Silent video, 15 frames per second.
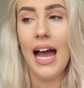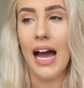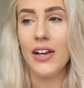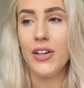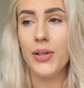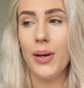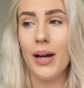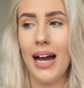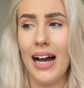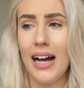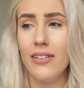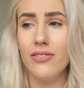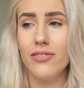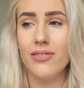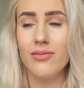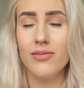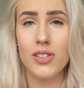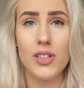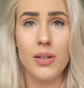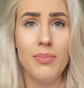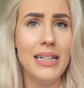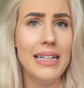and you have
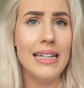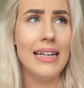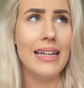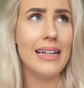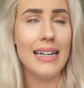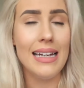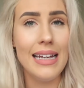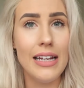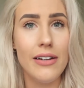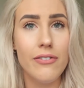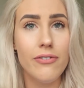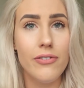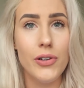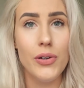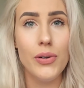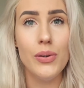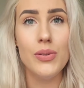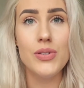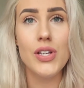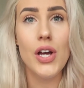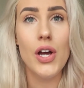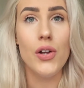completely clean
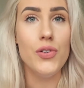foods,